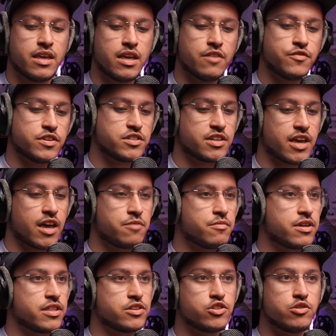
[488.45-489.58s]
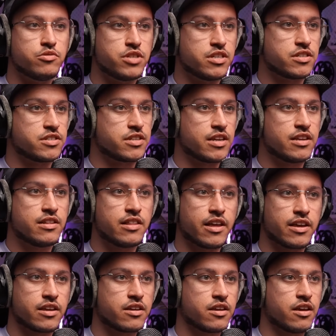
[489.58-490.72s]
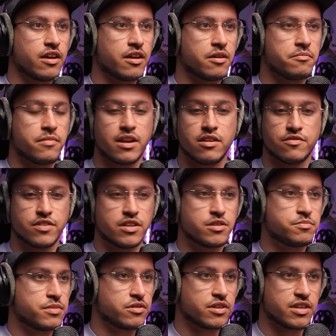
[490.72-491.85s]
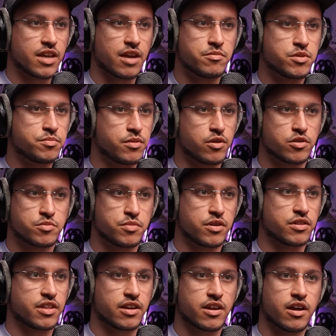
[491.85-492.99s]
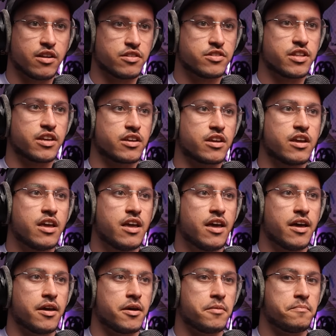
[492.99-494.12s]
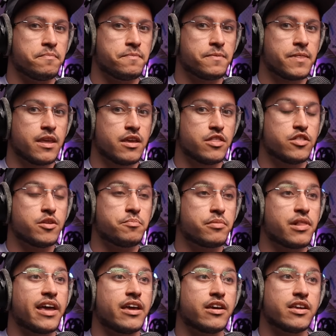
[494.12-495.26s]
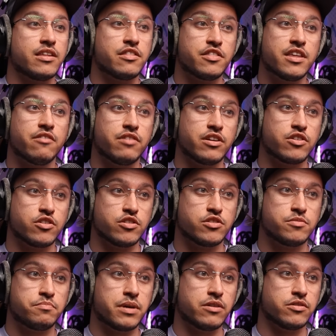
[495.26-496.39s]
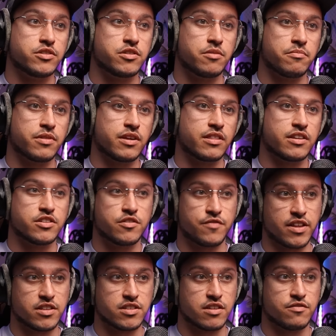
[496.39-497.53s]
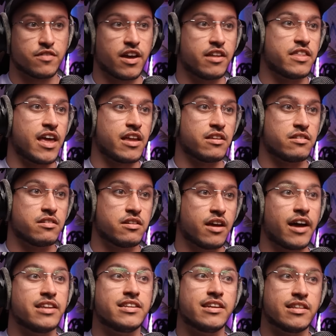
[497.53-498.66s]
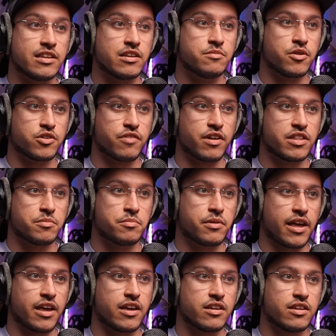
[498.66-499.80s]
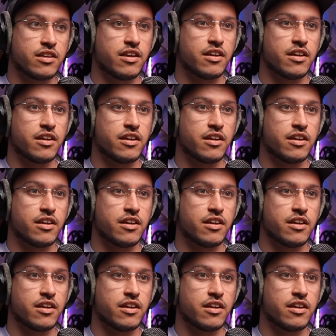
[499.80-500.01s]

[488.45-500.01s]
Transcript: If it's a game where there's UGC, like any of these building games, Bloxburg, that kind of thing, the player, in theory, could build something that's offensive, and then ideally you moderate the player